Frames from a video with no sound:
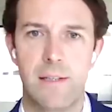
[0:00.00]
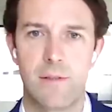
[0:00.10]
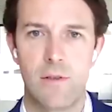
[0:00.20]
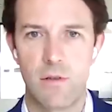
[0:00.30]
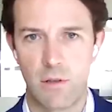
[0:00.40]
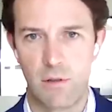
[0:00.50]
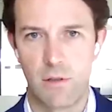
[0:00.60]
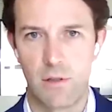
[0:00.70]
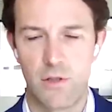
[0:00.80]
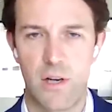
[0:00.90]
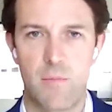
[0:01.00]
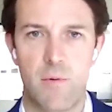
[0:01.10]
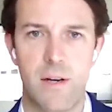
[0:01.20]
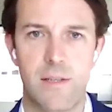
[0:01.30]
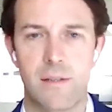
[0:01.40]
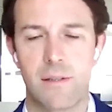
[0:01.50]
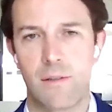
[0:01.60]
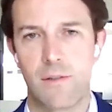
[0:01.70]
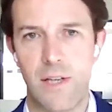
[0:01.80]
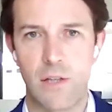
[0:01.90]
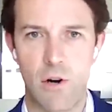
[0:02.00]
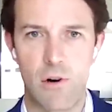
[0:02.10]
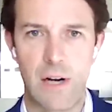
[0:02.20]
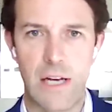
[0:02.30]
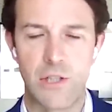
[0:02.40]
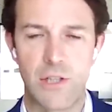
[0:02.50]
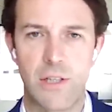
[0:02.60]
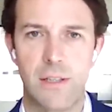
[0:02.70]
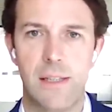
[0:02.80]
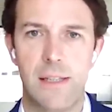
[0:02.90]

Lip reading: So you can look at the share price and see the correlation.